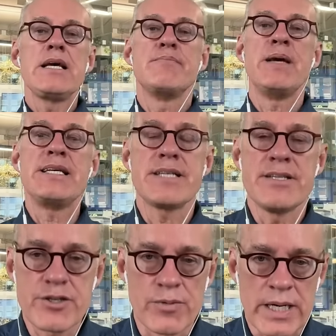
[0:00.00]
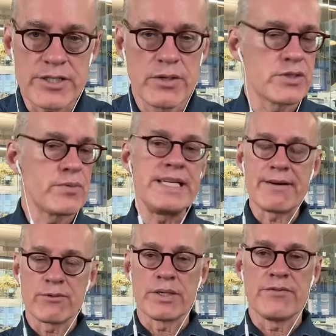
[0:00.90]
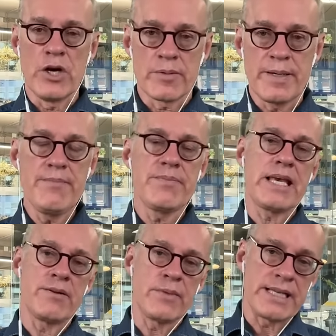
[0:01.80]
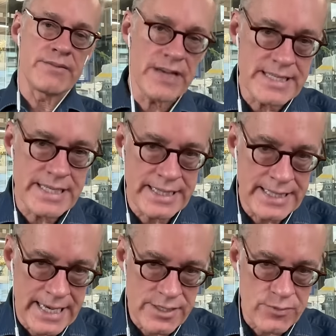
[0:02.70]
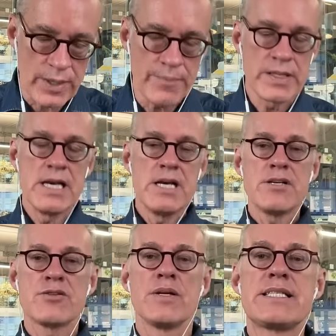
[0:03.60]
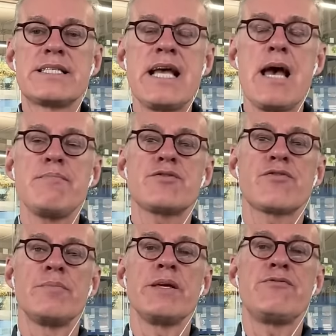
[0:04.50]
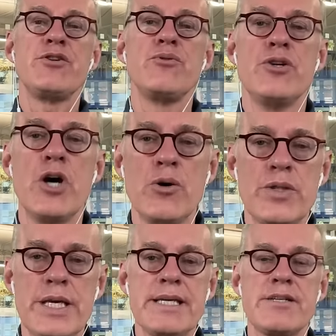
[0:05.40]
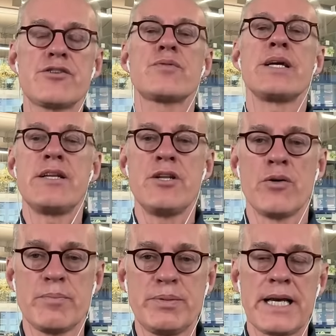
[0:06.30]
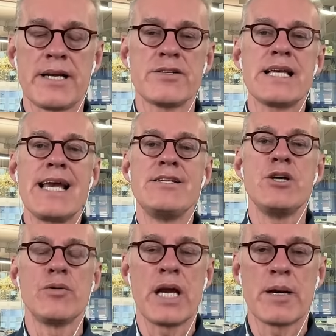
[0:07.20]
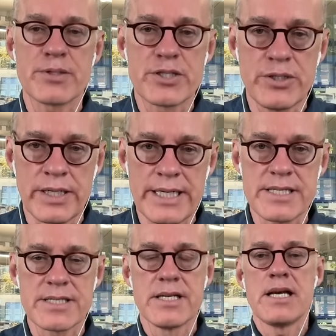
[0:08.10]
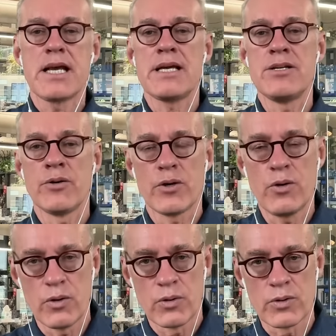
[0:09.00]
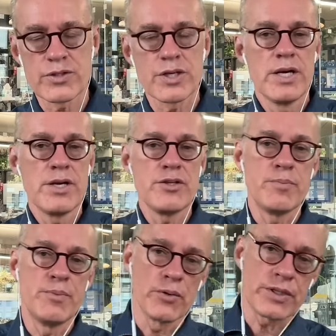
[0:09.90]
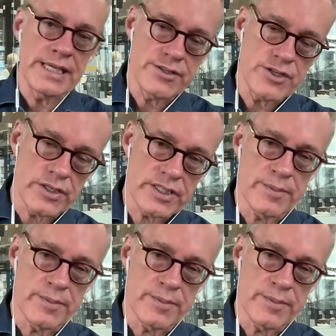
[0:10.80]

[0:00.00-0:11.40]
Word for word: based in Toronto, which we never would have known about. And we invested in that as well. So it stems from if you know the industry and know the players and know the opportunities and know the holes, you both can start